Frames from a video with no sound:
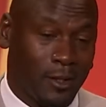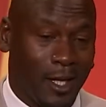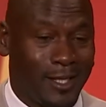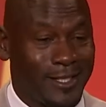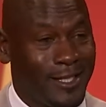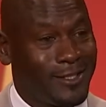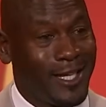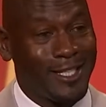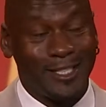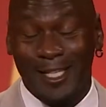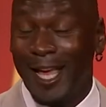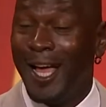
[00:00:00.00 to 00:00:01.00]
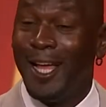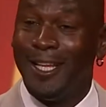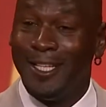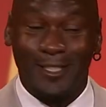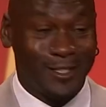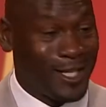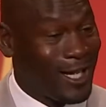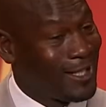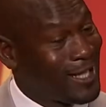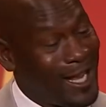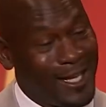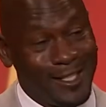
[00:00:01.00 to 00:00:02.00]
I say, Tex, it's not. It's not an
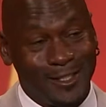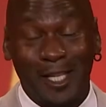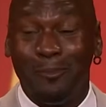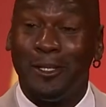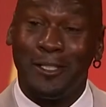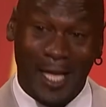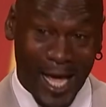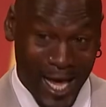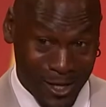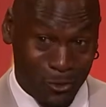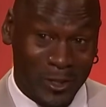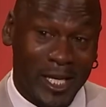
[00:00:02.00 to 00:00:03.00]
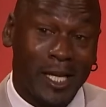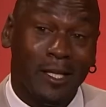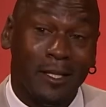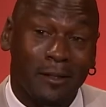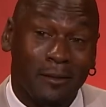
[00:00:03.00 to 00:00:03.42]
I in team, but it's I in win.